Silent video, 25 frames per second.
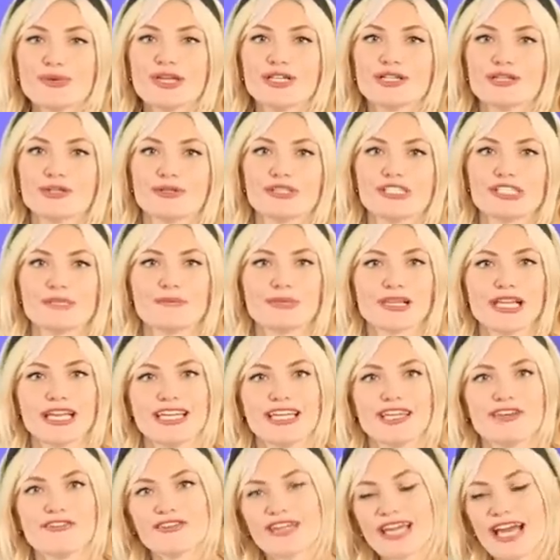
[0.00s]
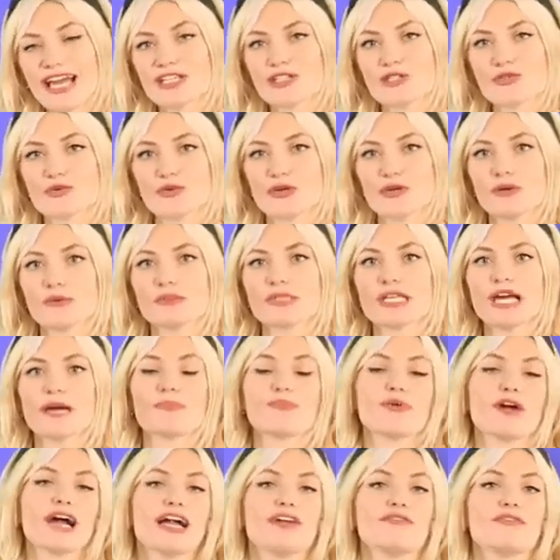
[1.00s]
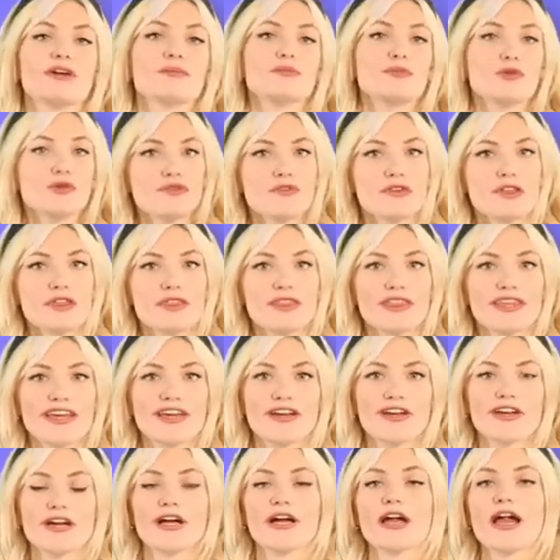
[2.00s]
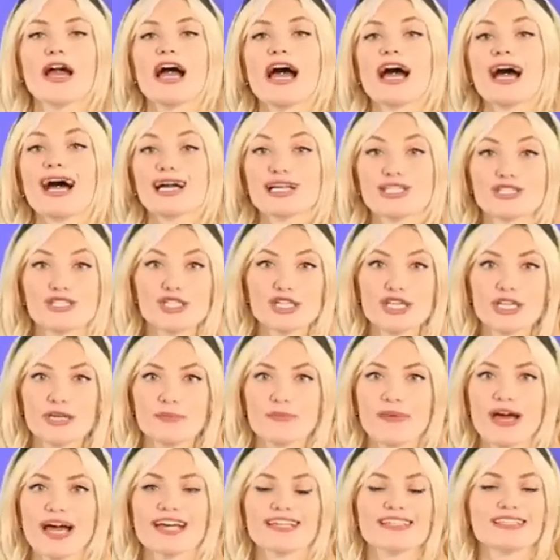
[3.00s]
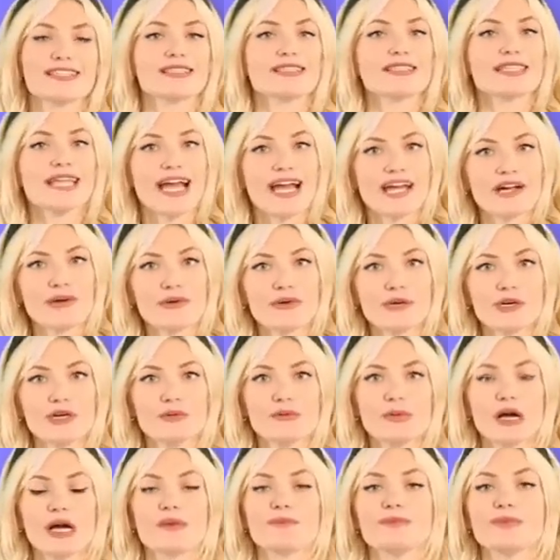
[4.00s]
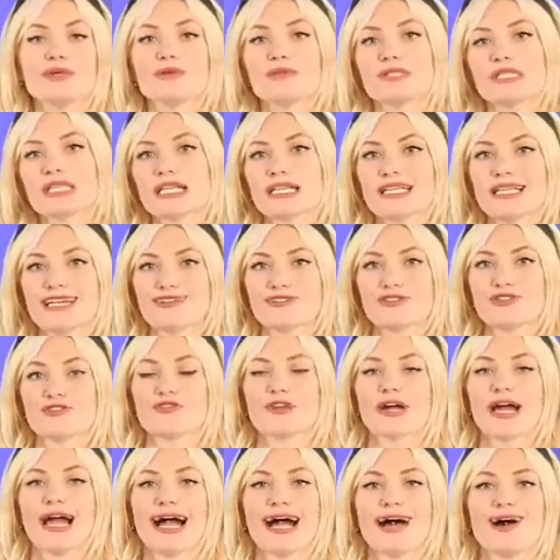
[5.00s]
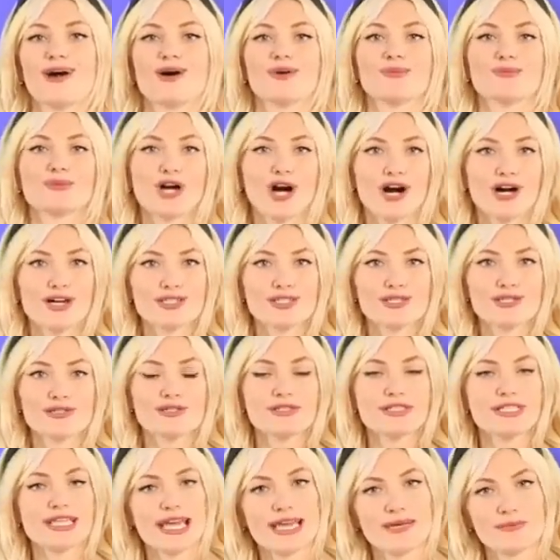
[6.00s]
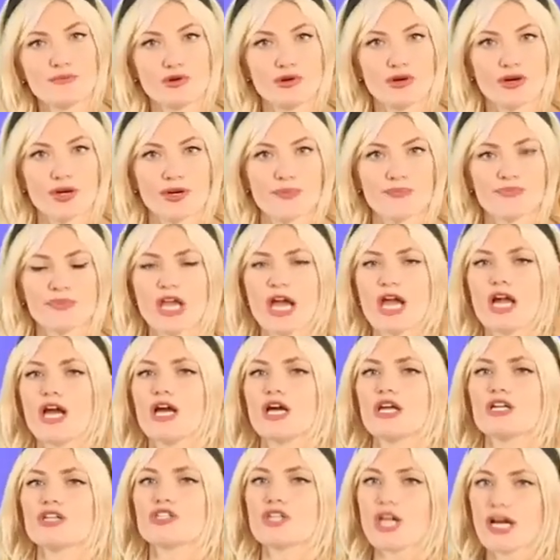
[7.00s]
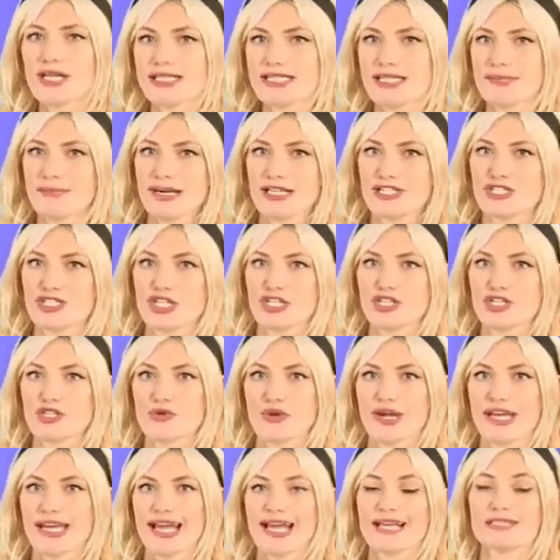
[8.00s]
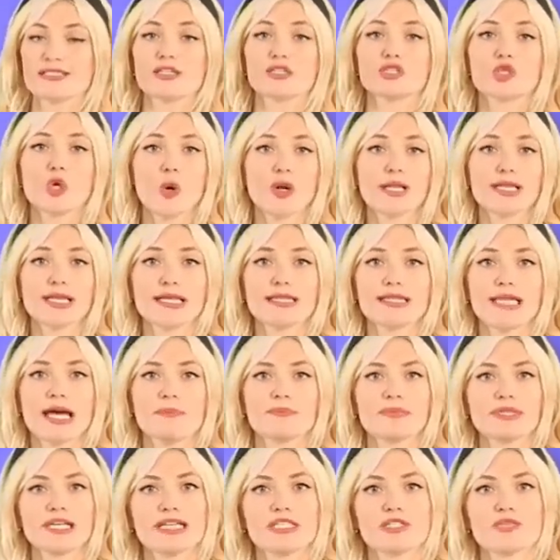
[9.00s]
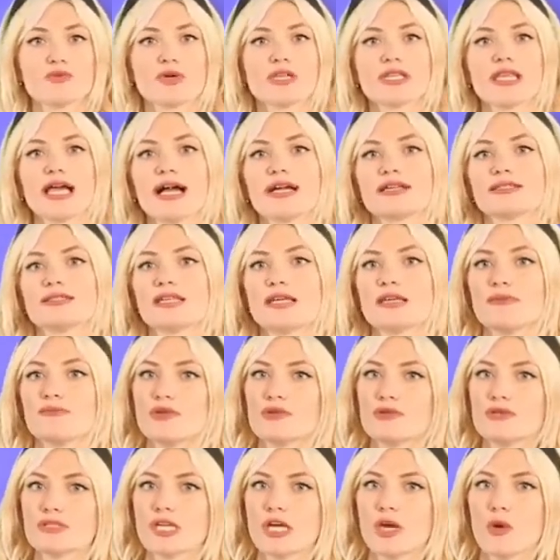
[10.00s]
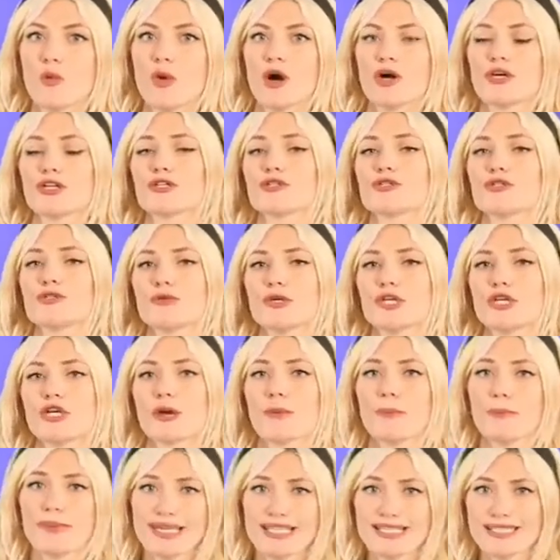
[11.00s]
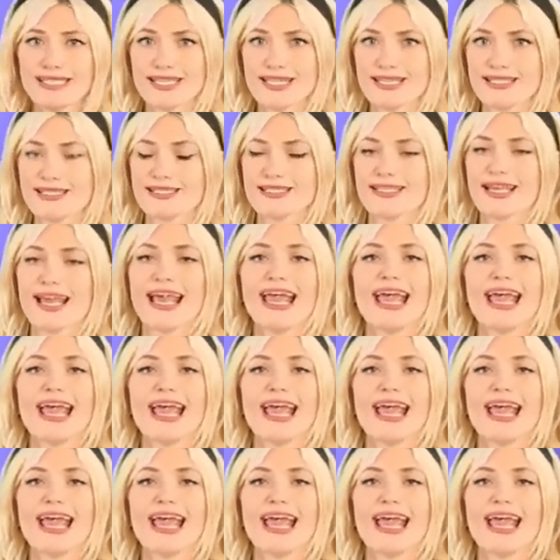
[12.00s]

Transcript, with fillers: includes plenty of guest rooms, a private movie theater, a gym, a snack room, a music lounge for at-home concerts, and more. Not to mention Drake has a toilet that plays relaxing music while you're doing your business,